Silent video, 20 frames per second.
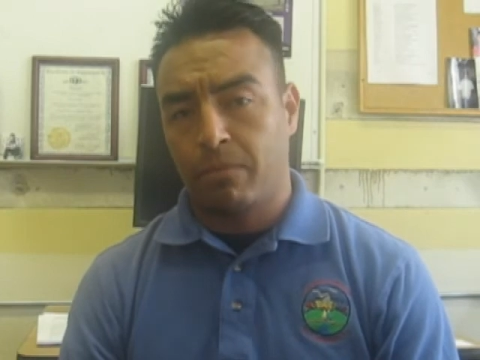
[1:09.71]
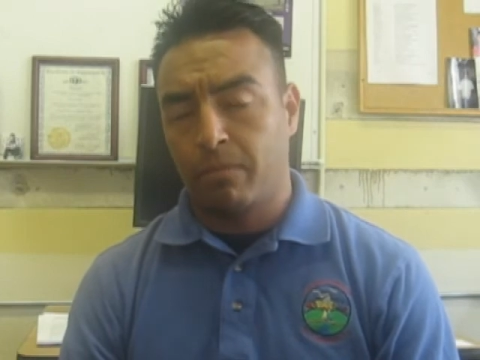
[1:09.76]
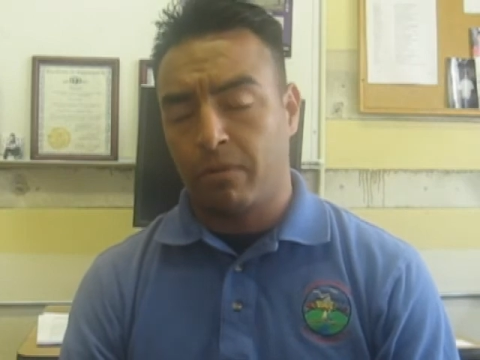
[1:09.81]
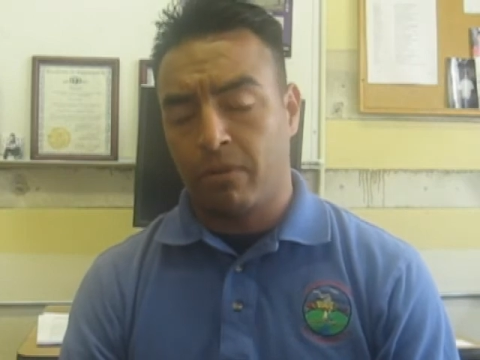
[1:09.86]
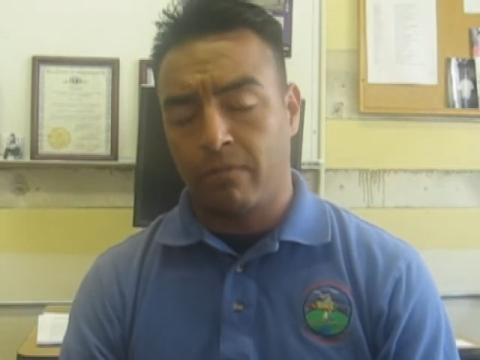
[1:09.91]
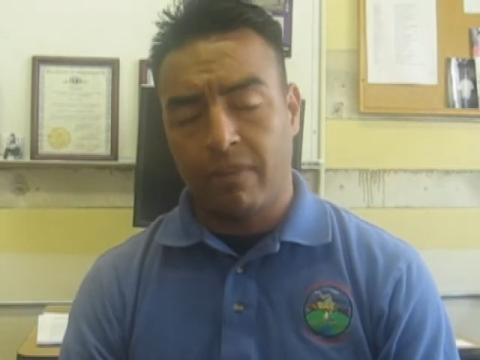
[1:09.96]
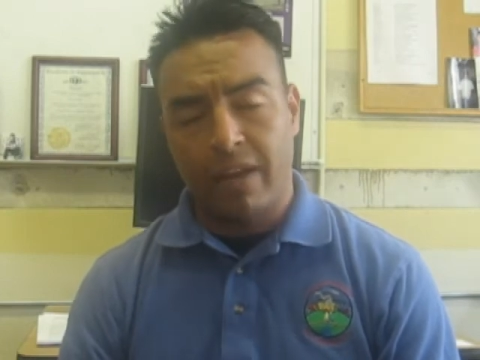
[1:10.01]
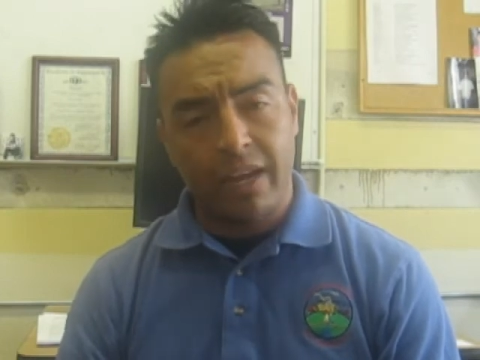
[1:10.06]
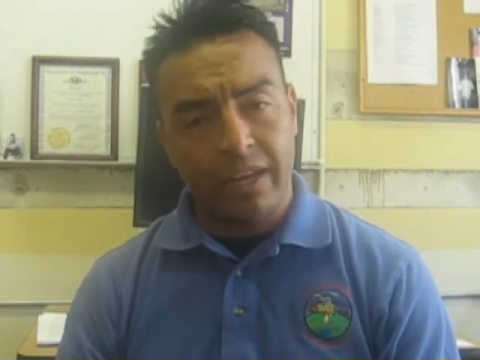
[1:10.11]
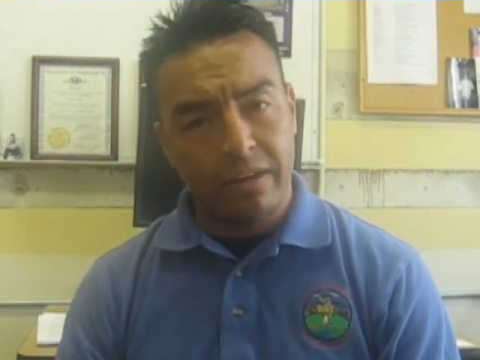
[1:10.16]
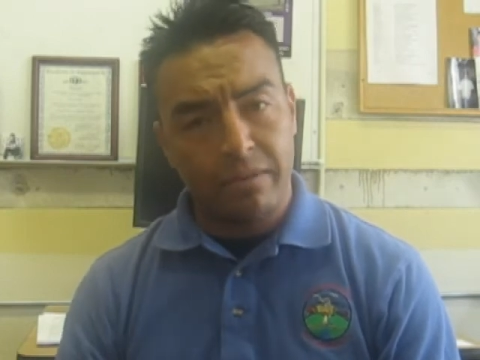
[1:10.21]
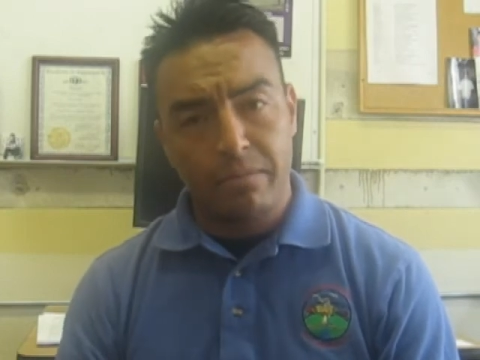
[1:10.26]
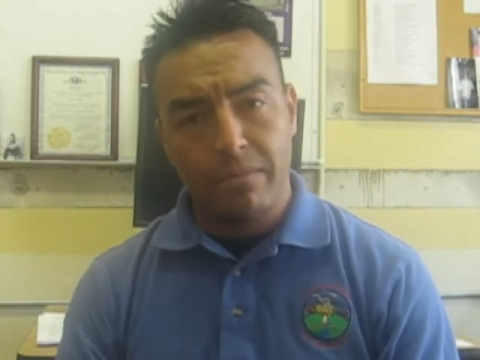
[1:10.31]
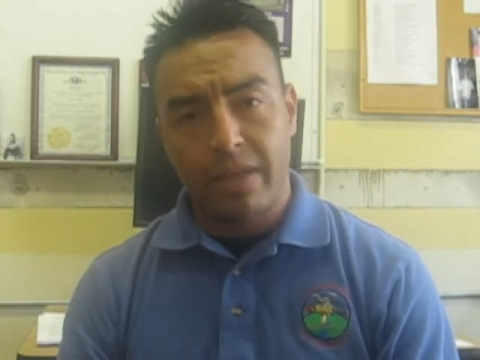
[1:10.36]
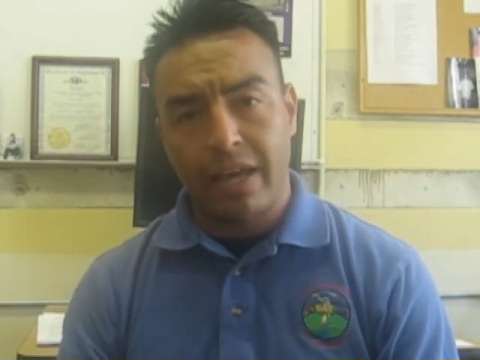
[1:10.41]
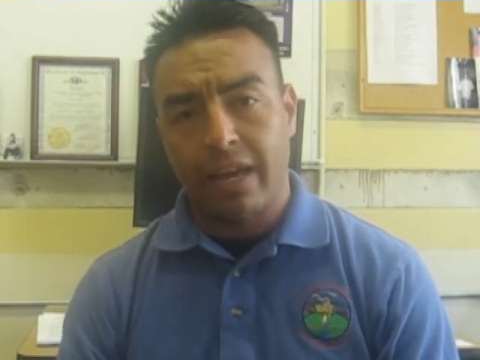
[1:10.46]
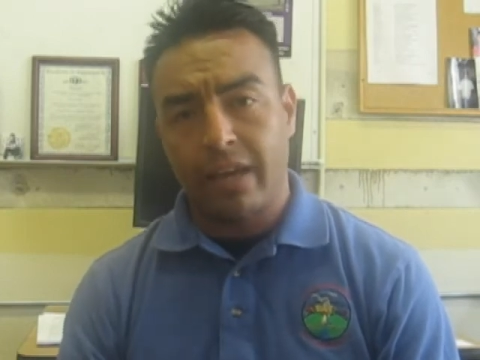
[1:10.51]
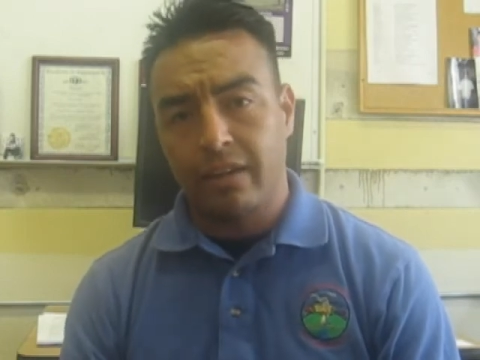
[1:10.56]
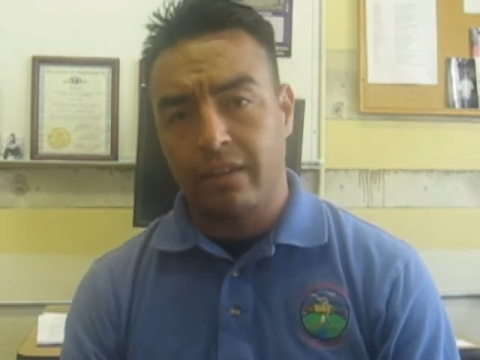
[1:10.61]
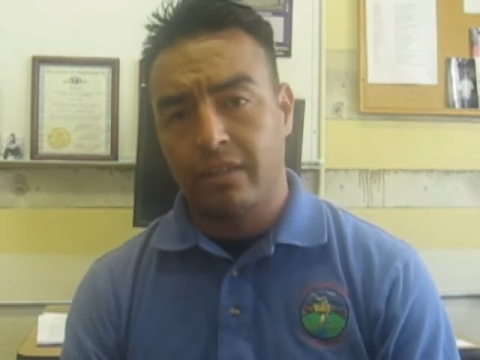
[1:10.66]
provide him
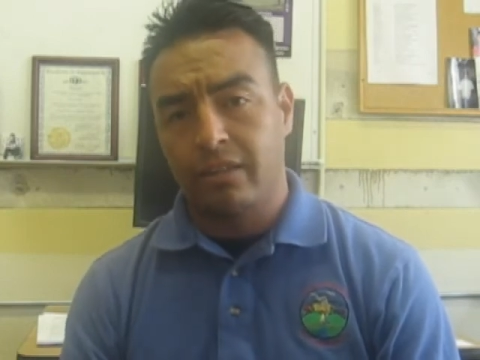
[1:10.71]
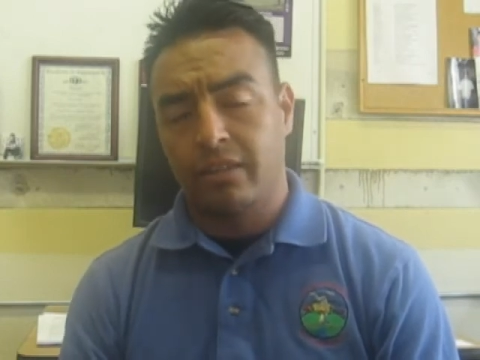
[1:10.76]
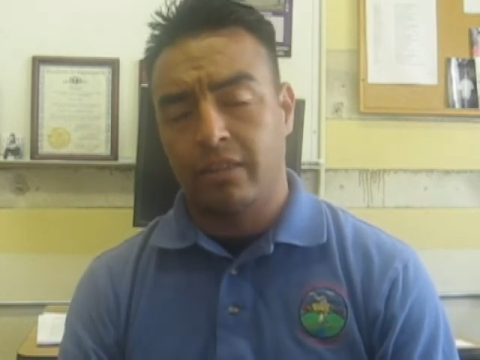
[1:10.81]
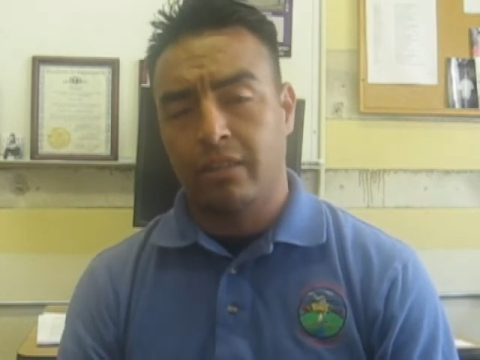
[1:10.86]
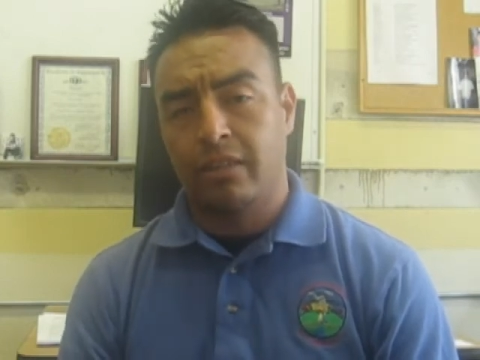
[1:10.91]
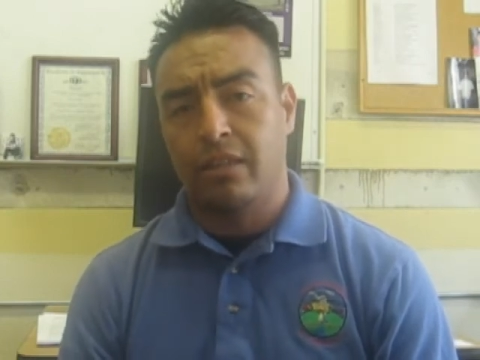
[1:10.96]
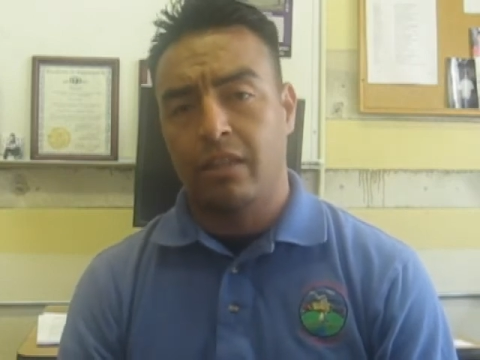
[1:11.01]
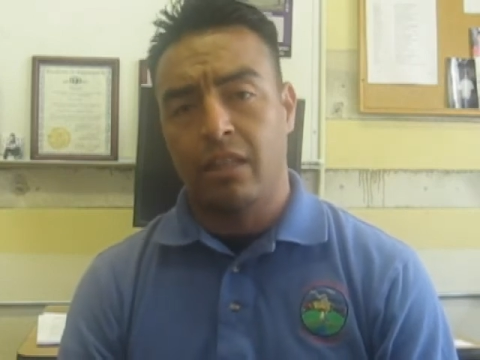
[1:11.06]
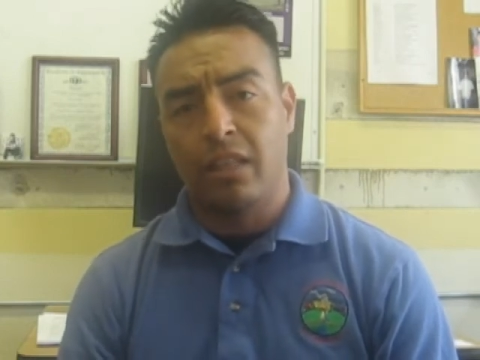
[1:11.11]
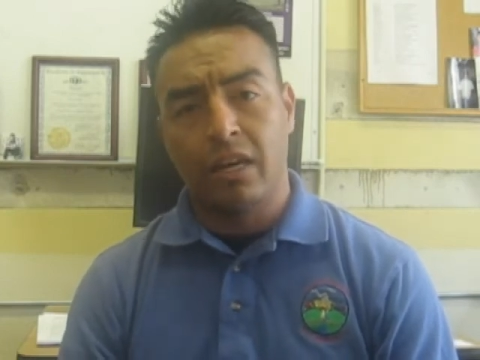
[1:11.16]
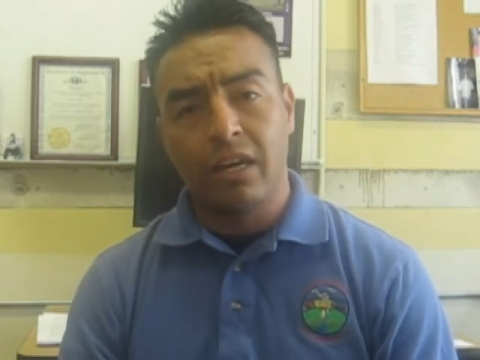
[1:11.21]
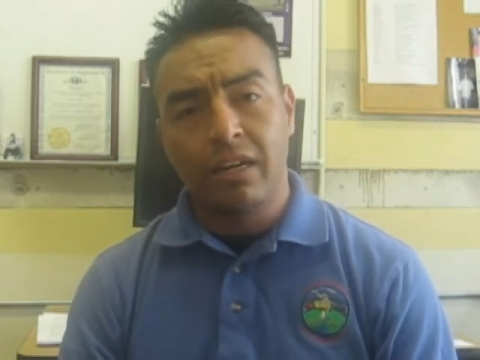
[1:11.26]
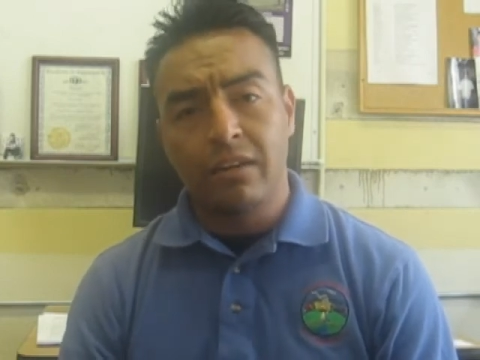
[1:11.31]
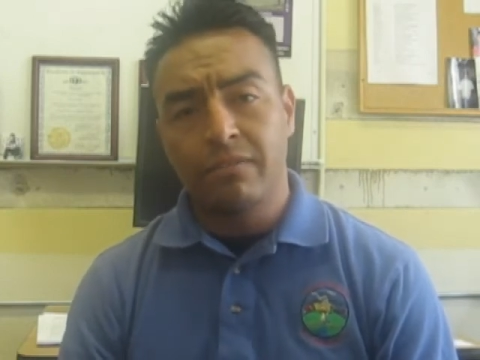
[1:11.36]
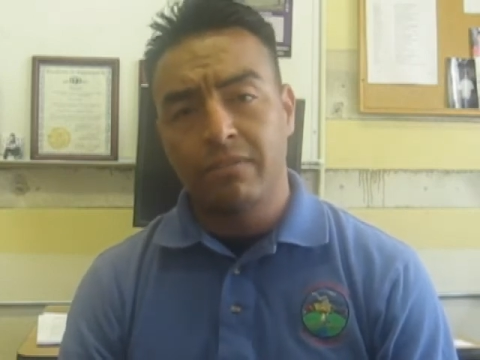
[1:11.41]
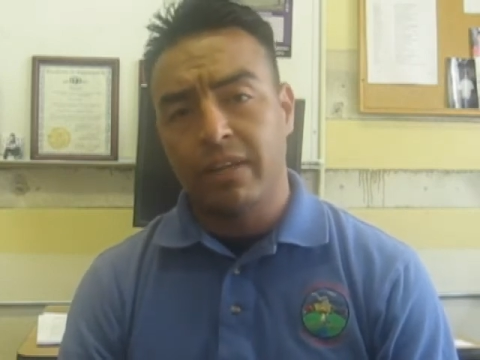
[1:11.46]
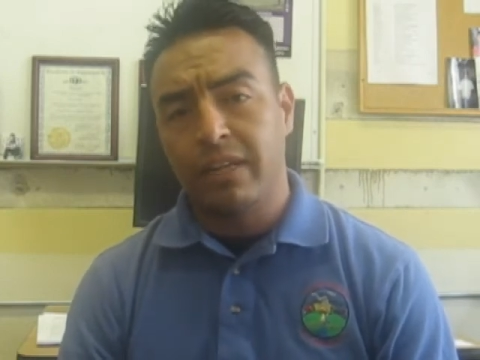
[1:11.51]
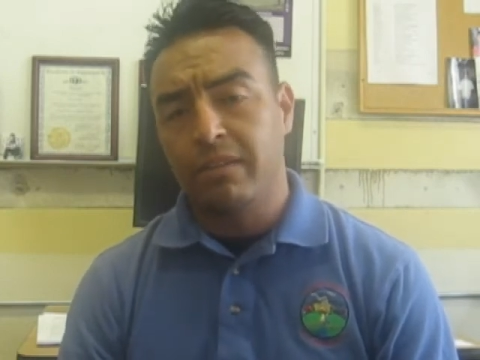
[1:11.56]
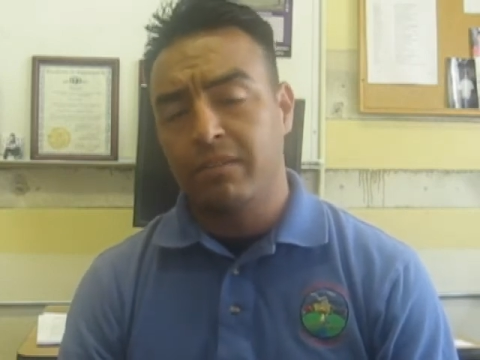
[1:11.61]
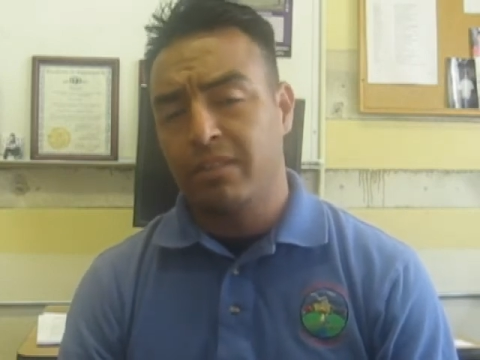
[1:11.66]
that love and